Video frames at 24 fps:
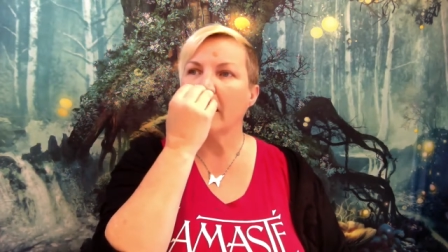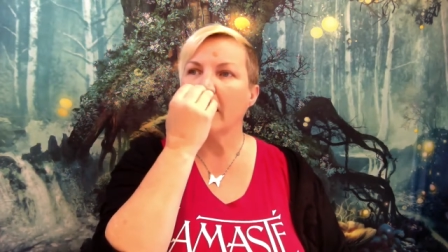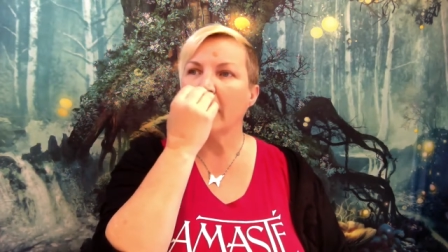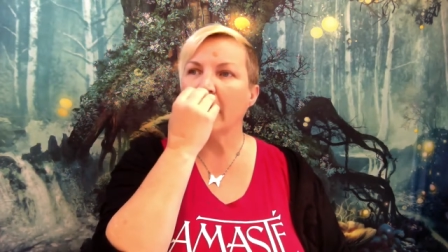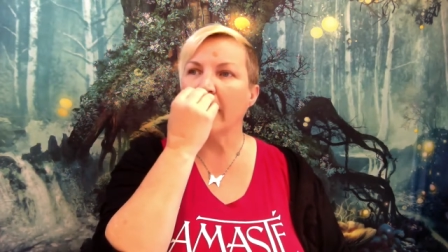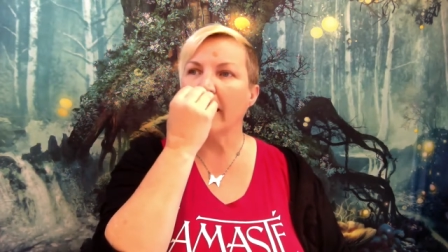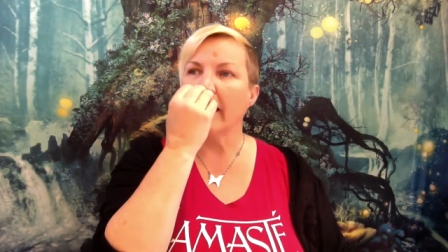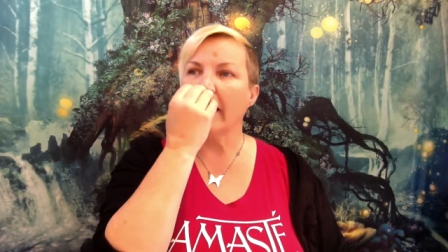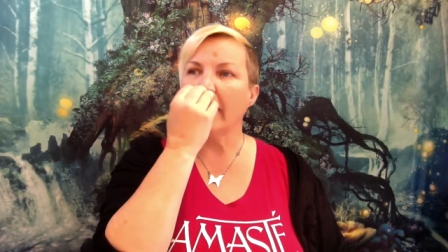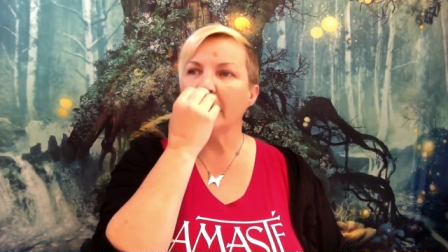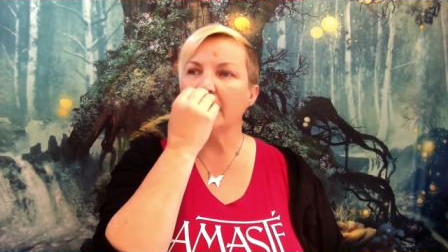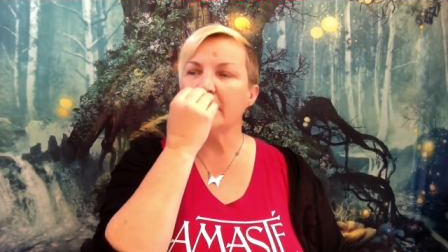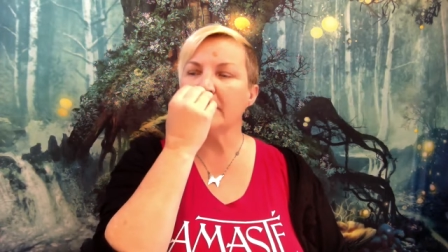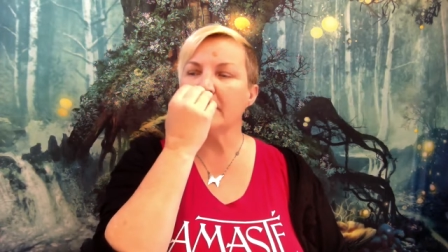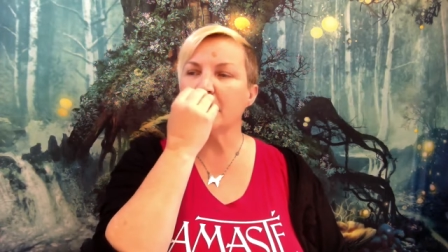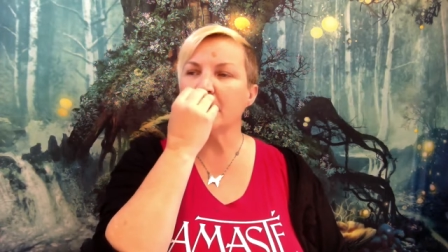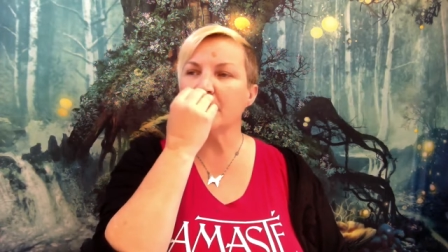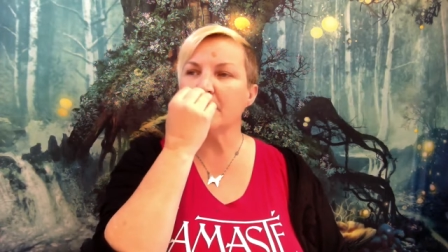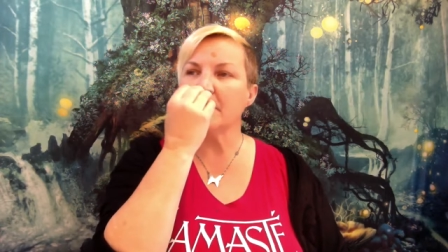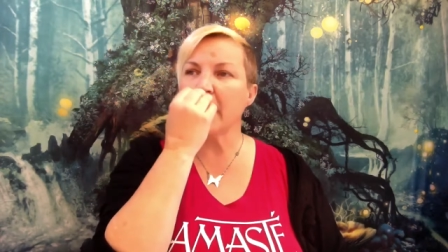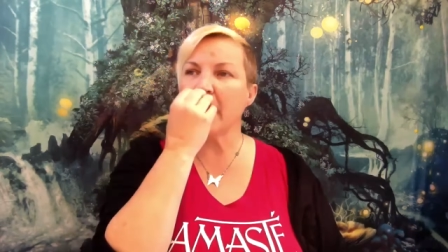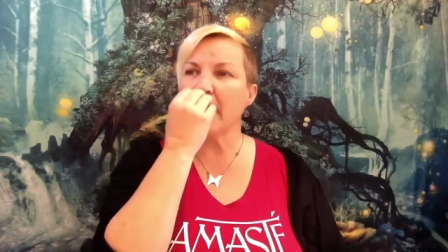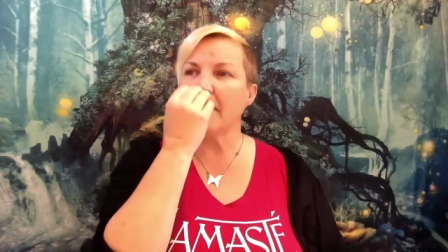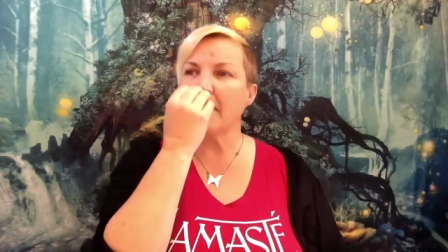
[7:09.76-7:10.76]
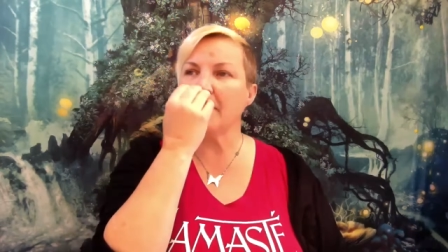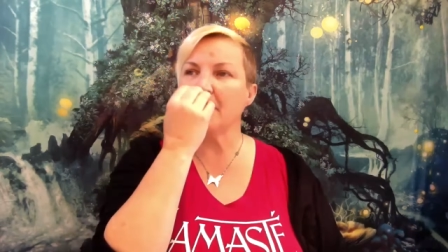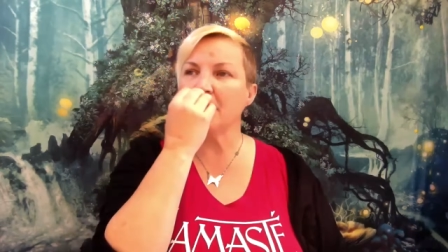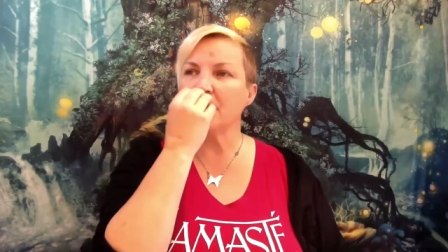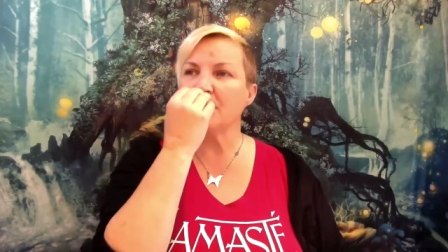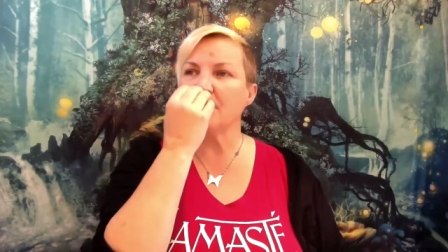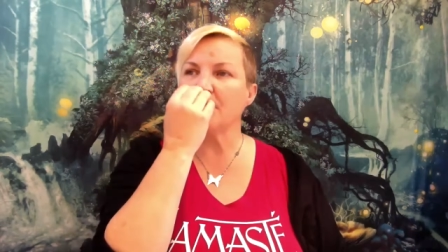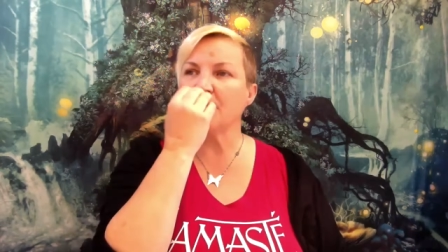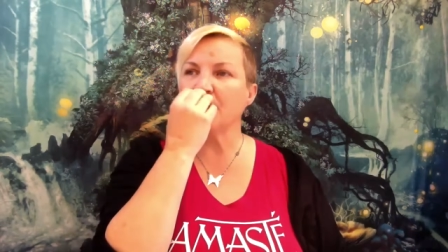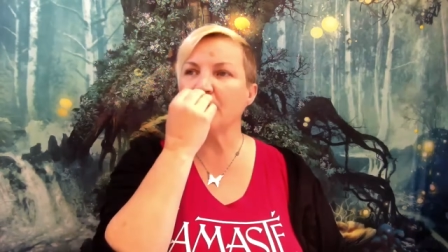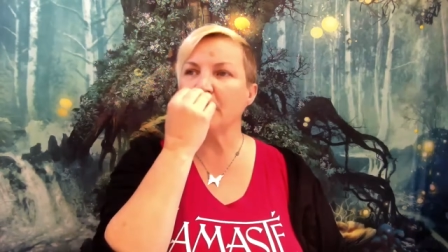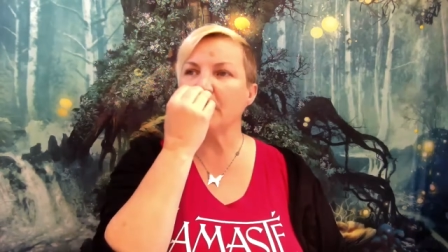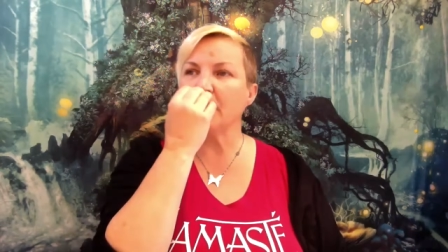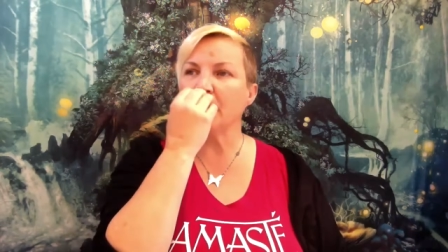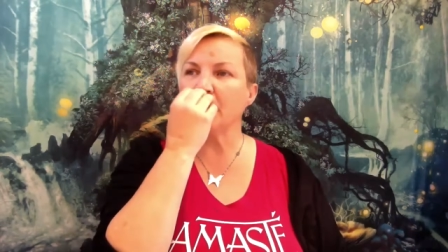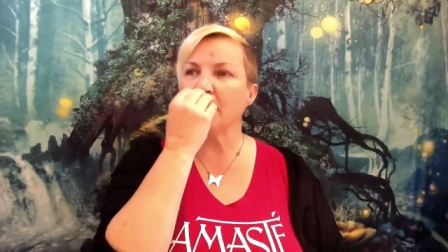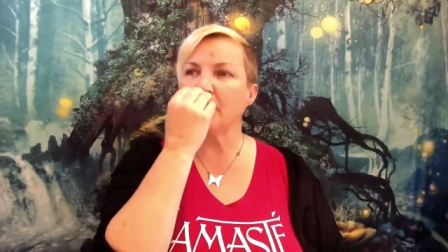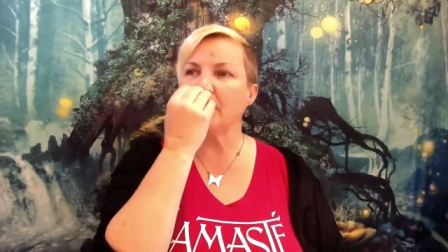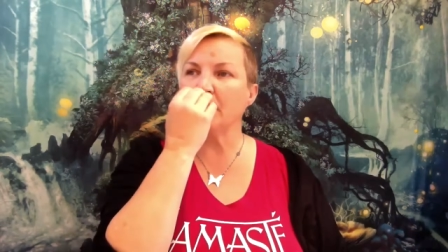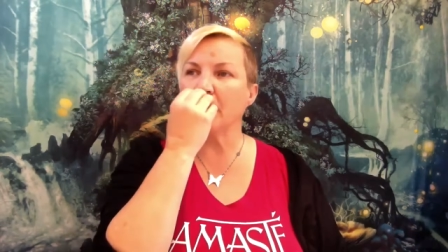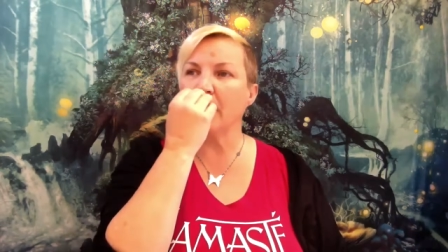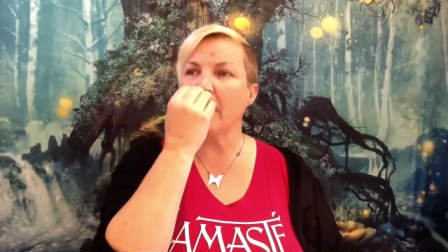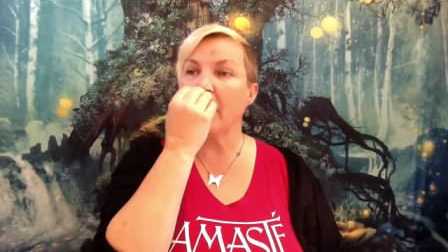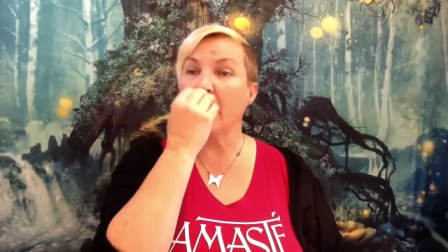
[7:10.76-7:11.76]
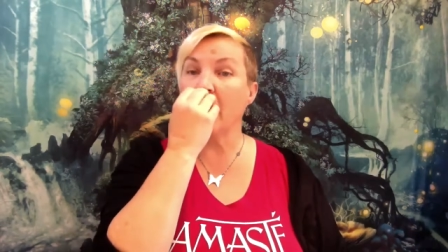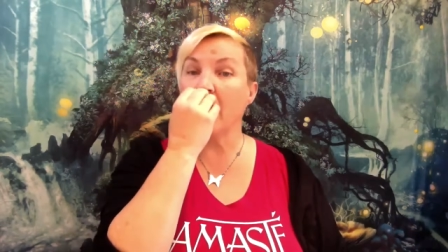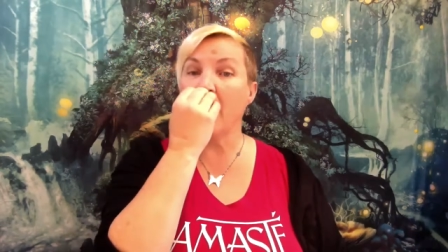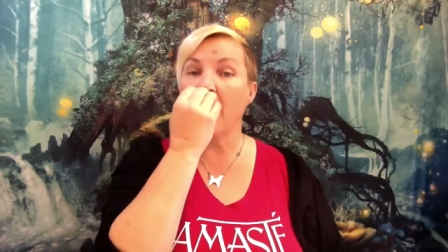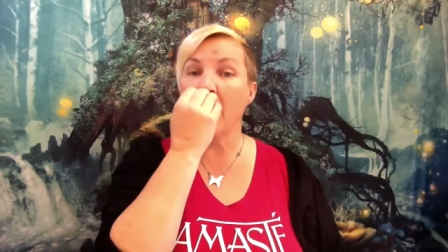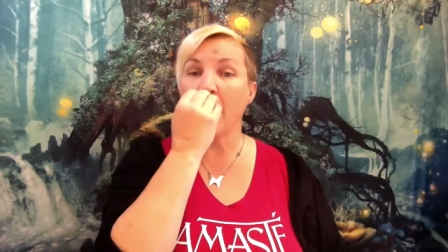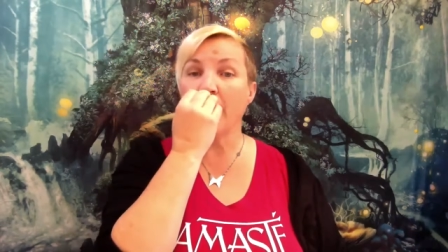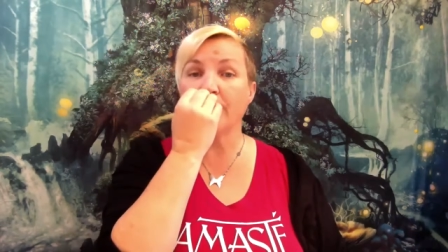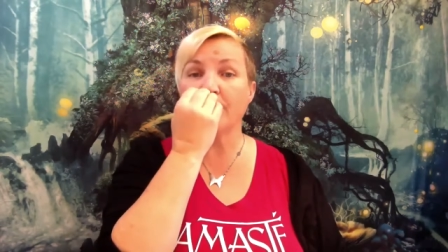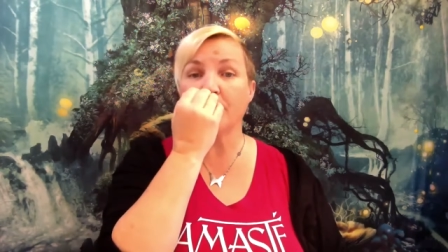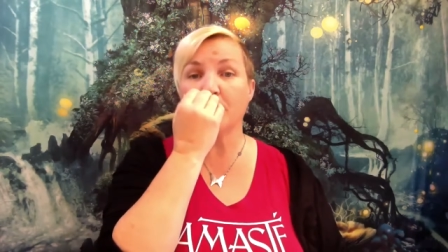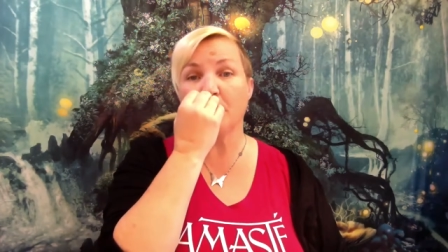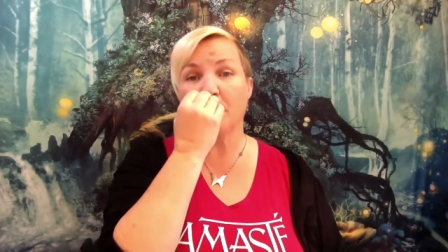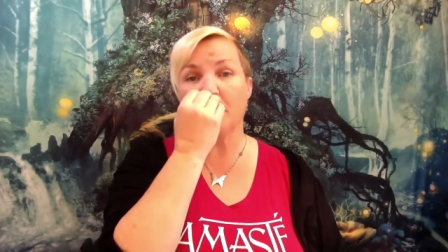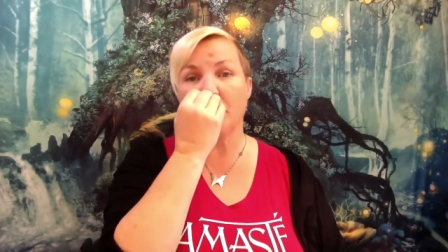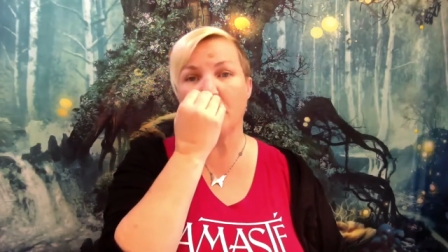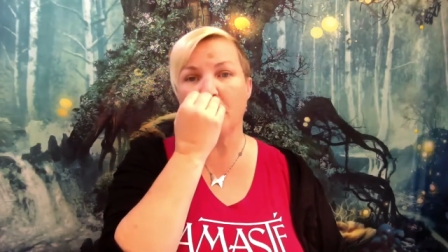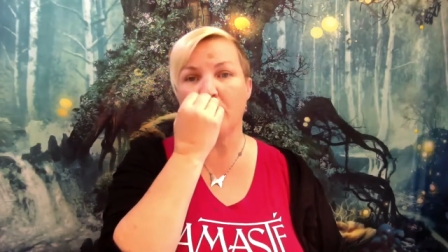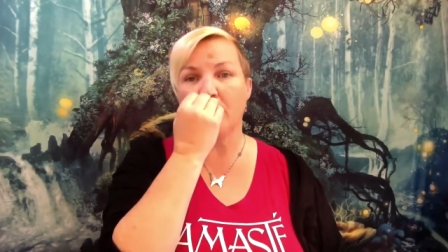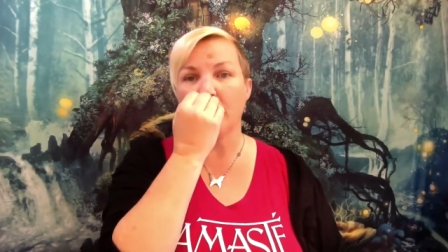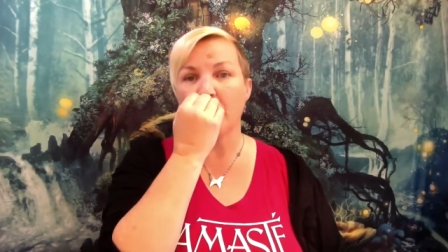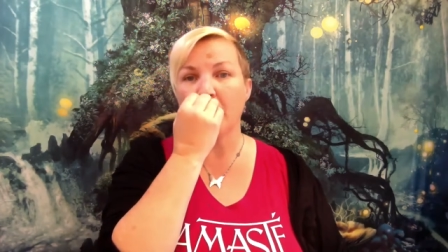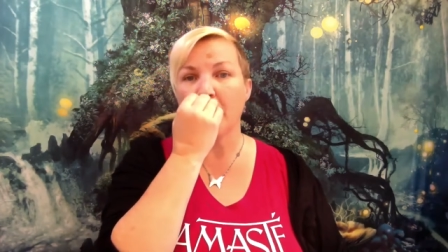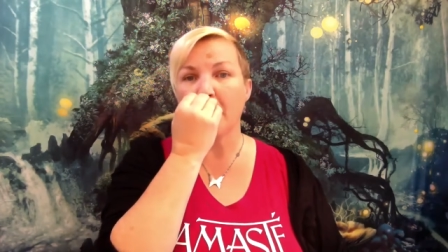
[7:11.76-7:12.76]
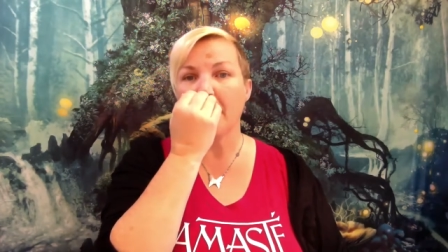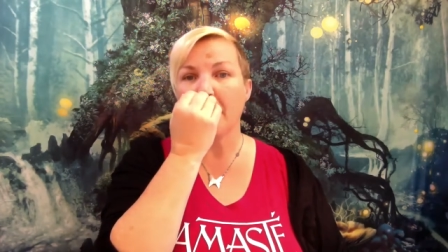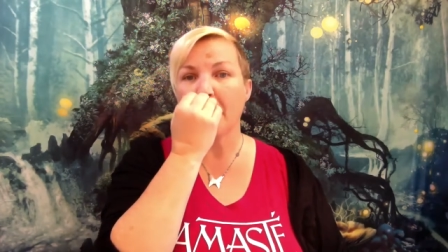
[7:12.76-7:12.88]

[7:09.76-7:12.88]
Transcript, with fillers: I sometimes feel uncomfortable